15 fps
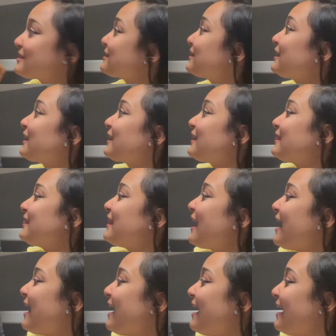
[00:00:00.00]
Look at
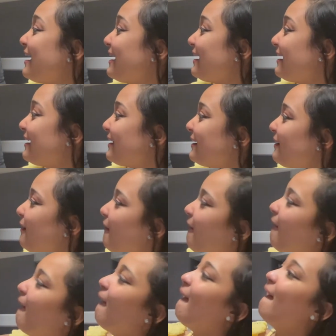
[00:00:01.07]
that.
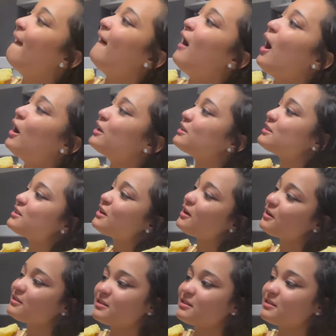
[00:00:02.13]
Her